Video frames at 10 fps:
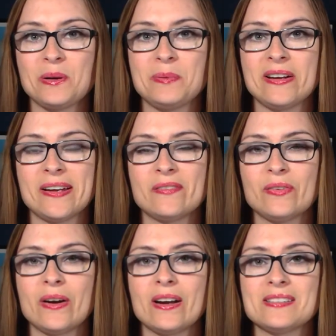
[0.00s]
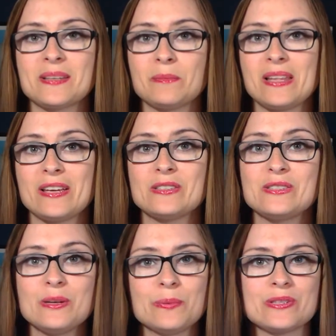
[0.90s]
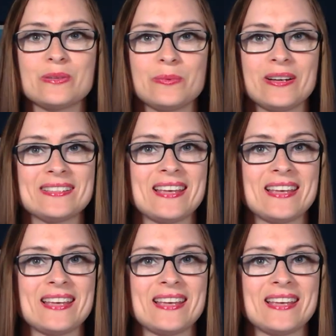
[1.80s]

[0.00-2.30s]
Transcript: preparing for something super